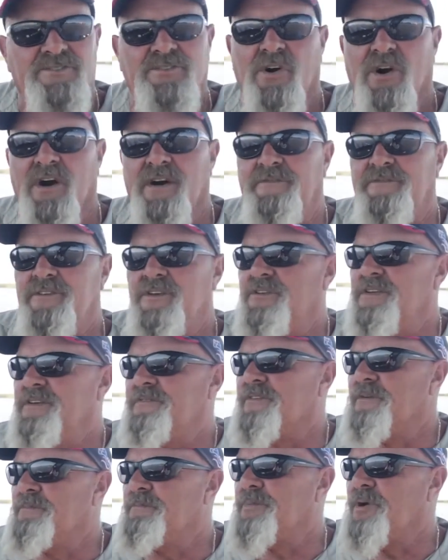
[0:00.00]
try a few
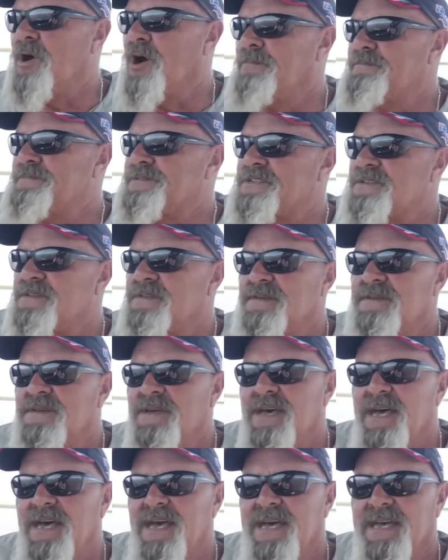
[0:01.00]
different props
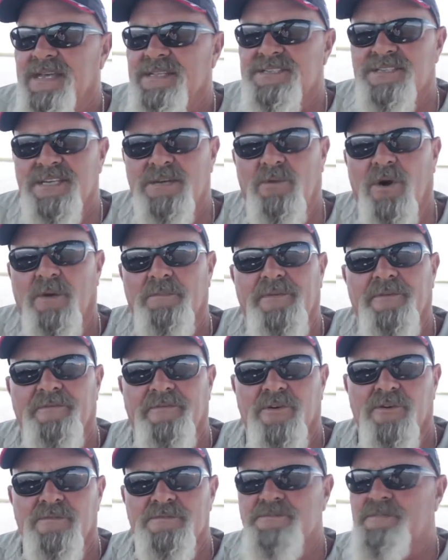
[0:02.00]
and see what
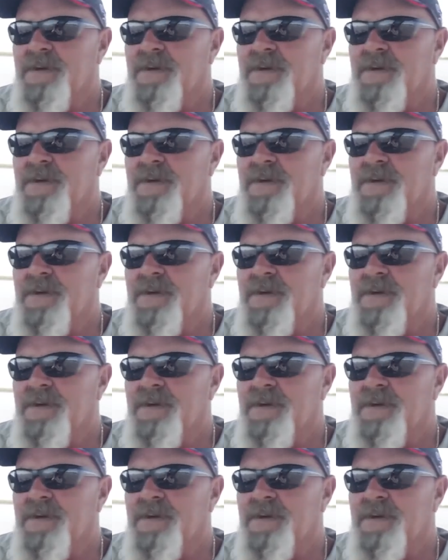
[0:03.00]
performs